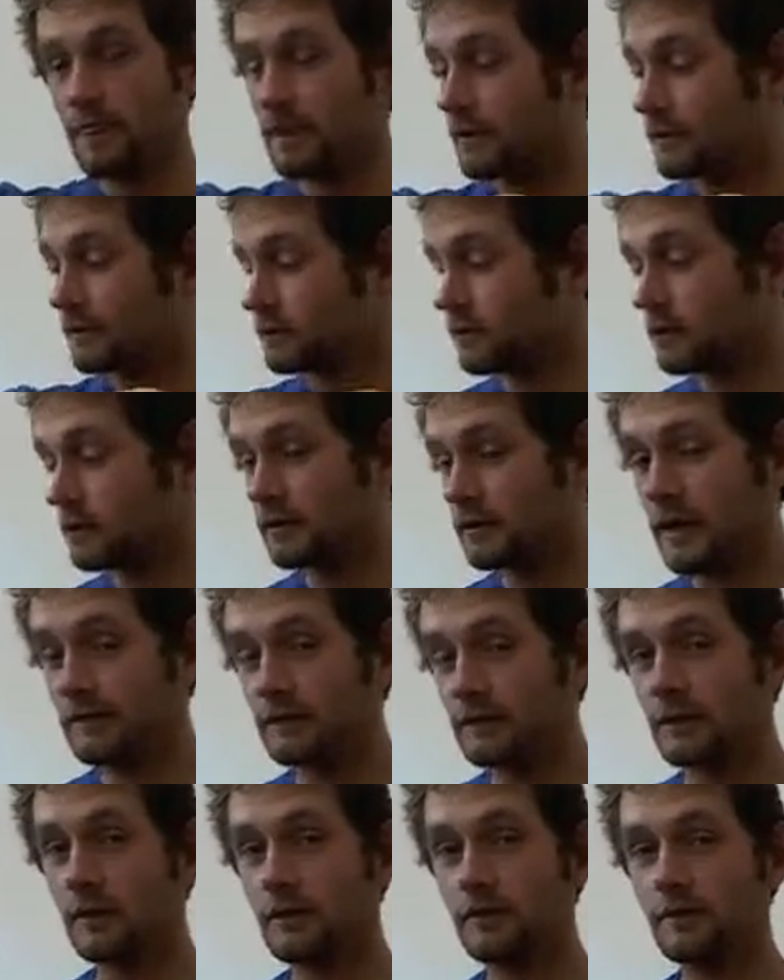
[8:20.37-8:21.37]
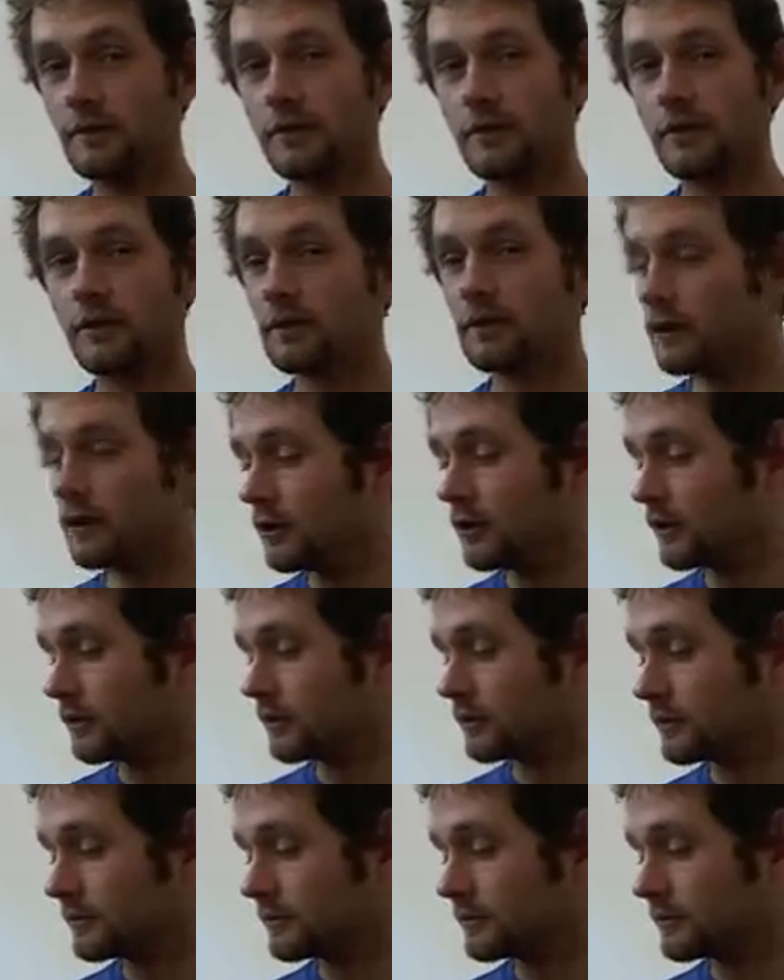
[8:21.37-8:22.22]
So you don't have to unfinger the note.